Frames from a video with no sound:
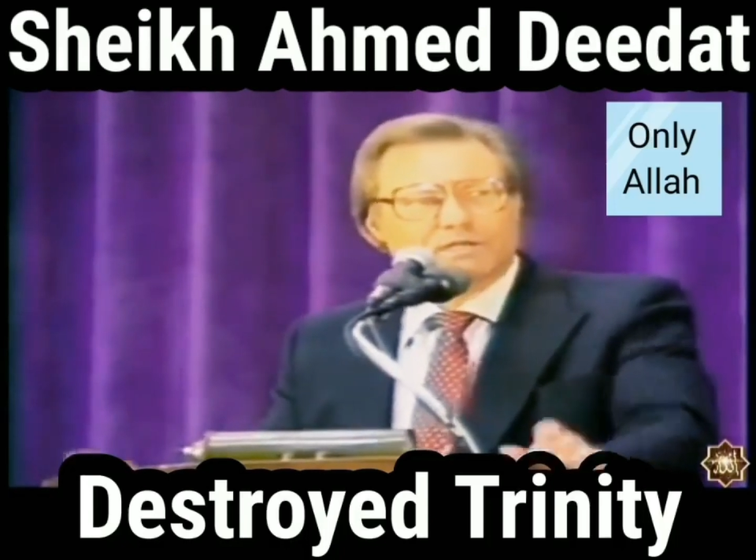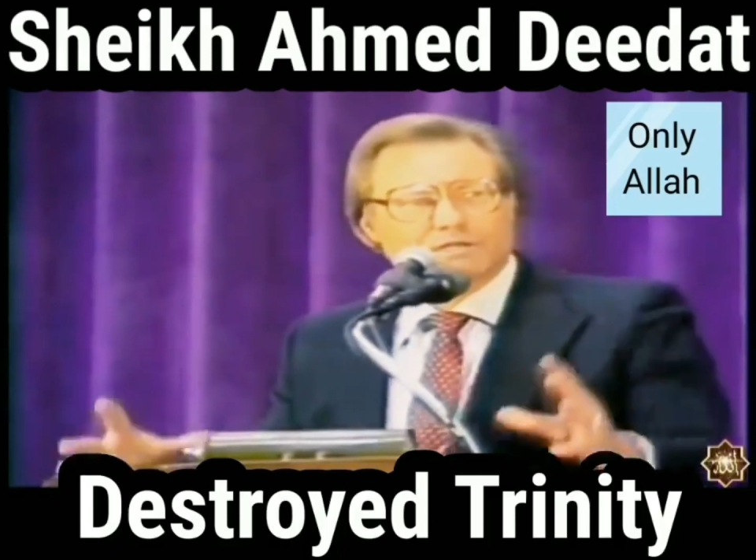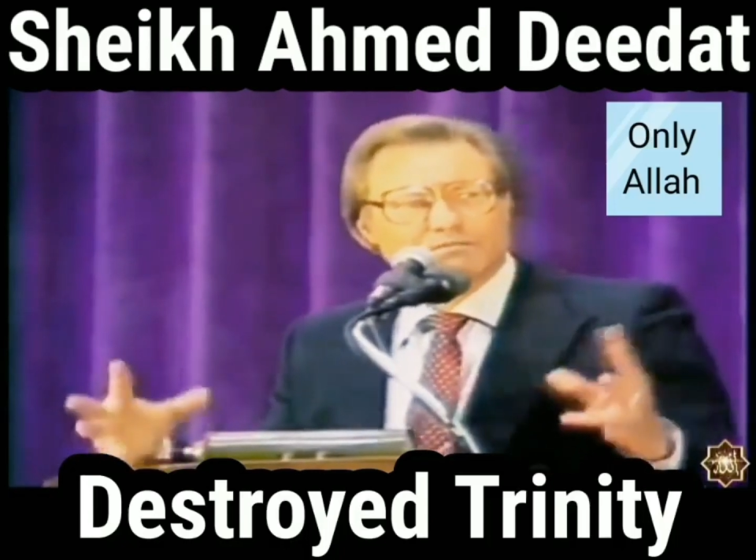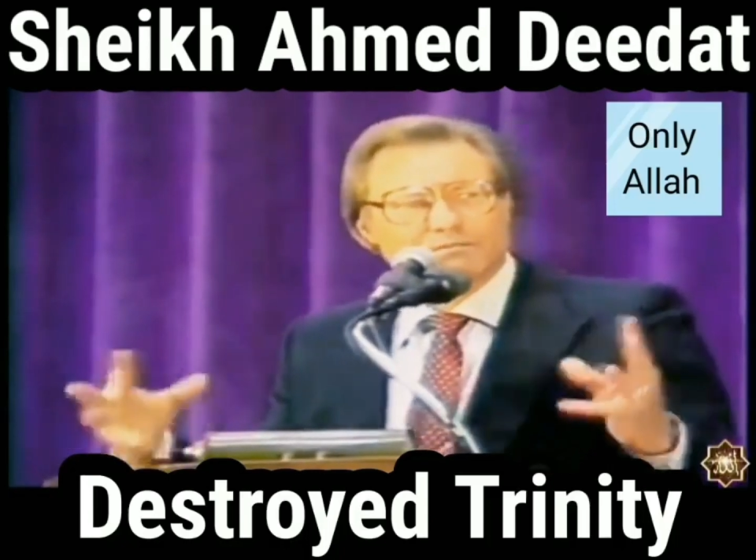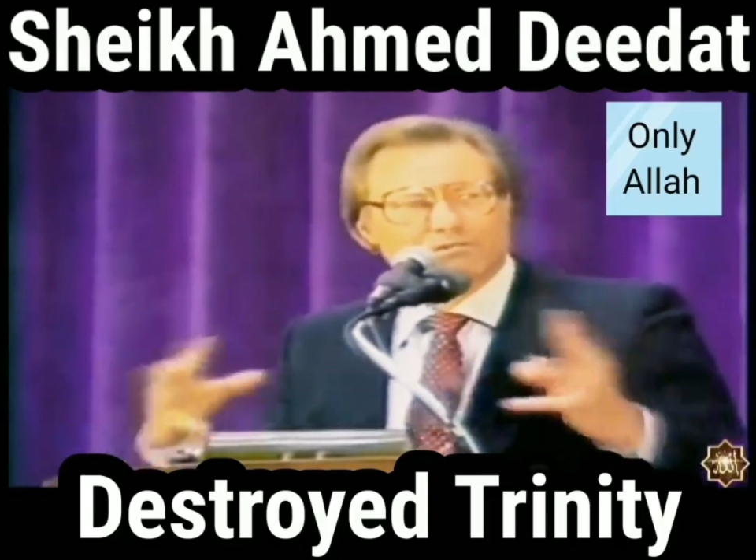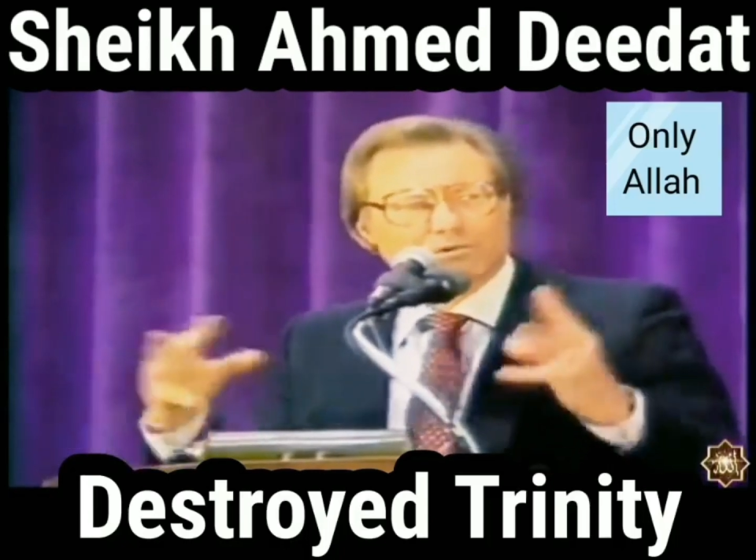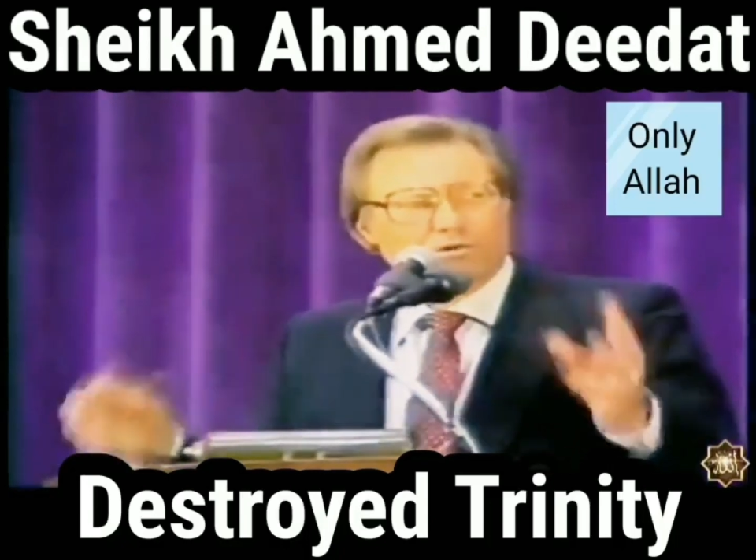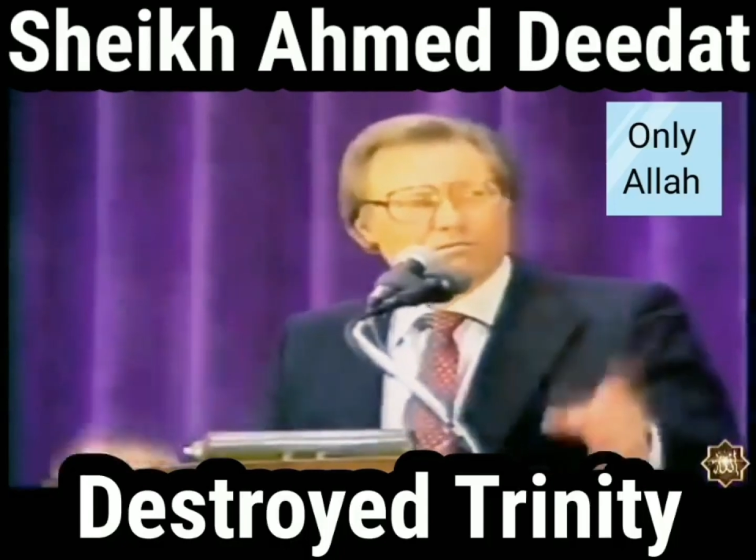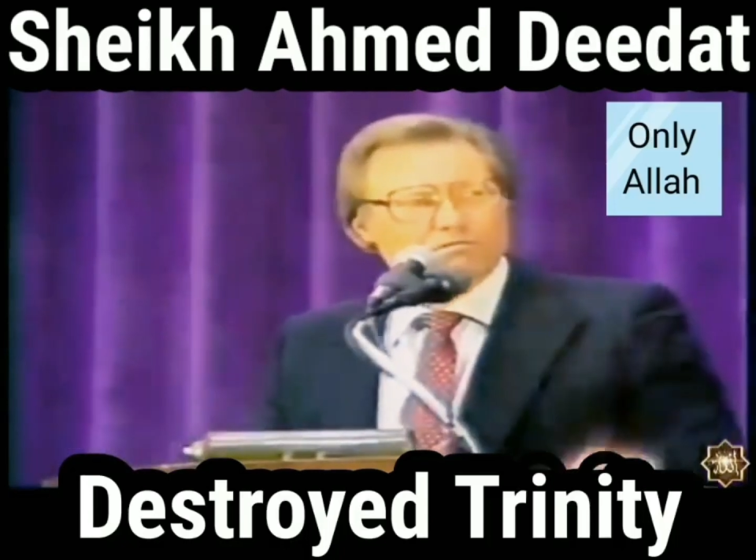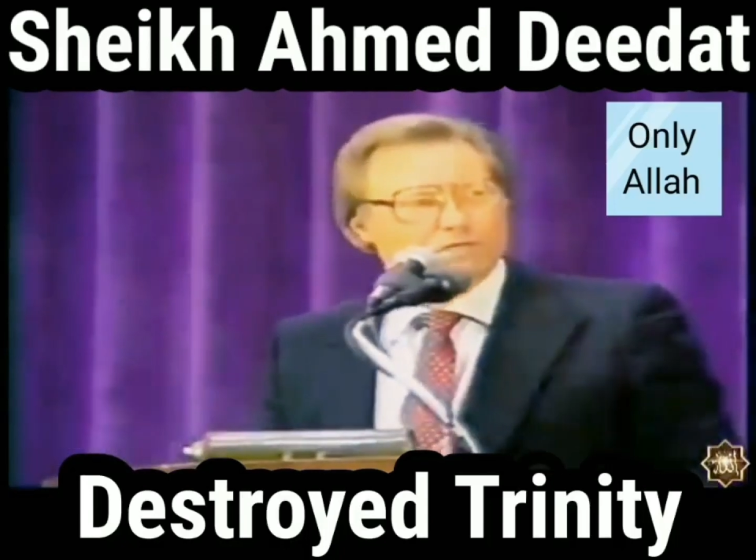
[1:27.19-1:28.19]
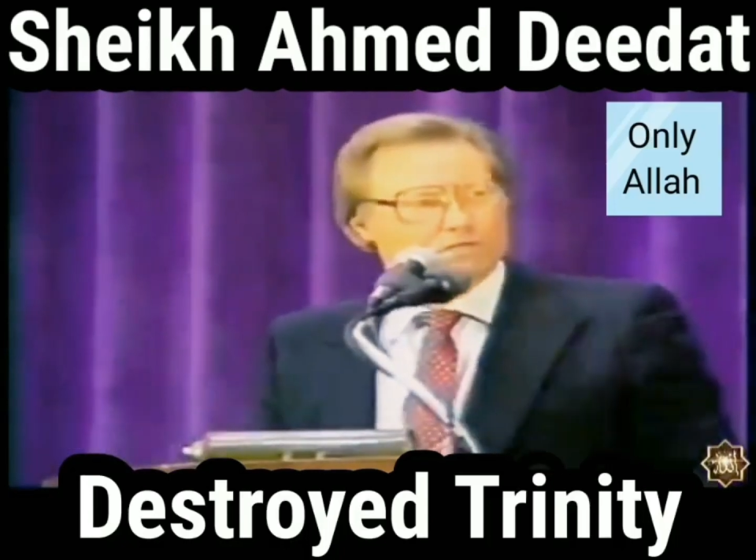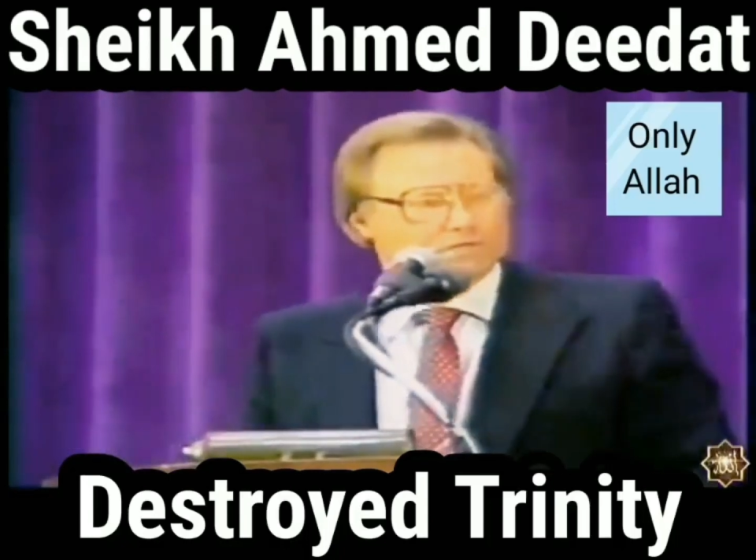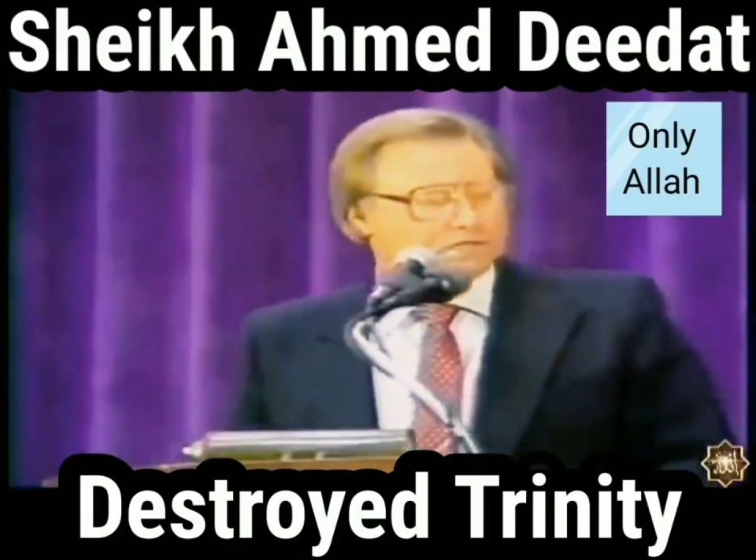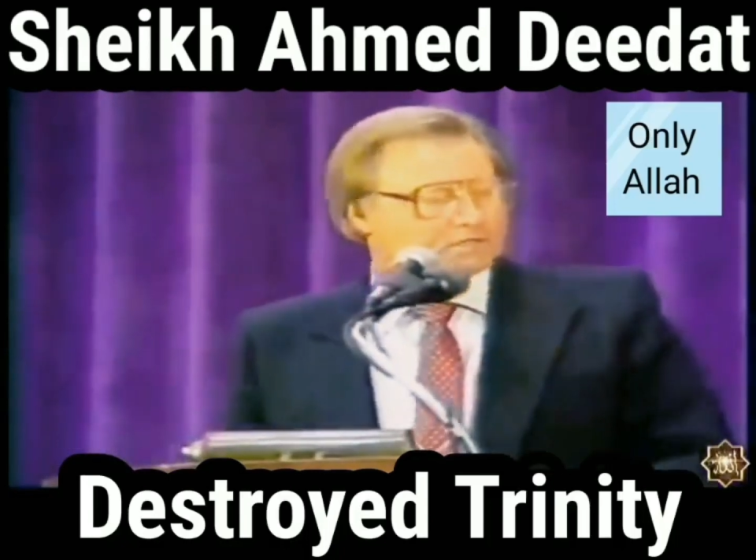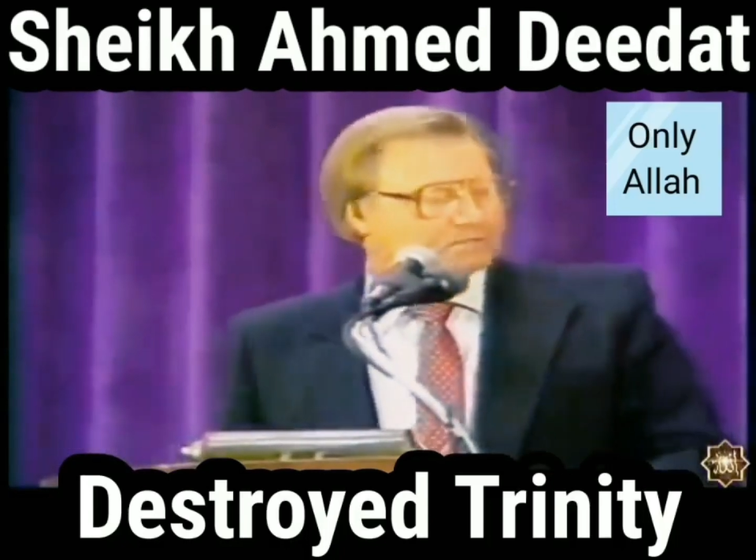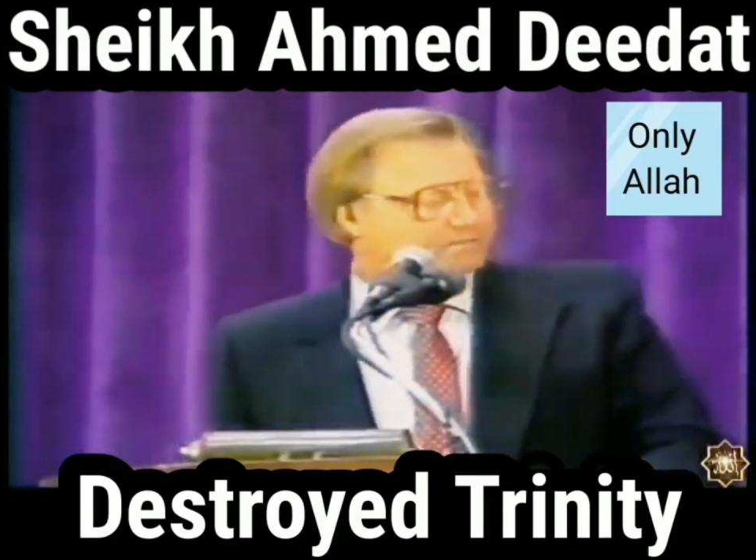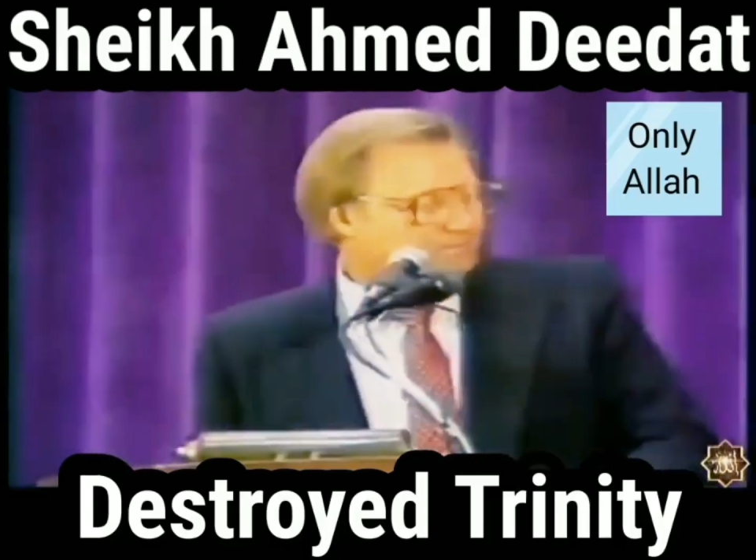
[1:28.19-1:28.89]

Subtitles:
in a short nutshell.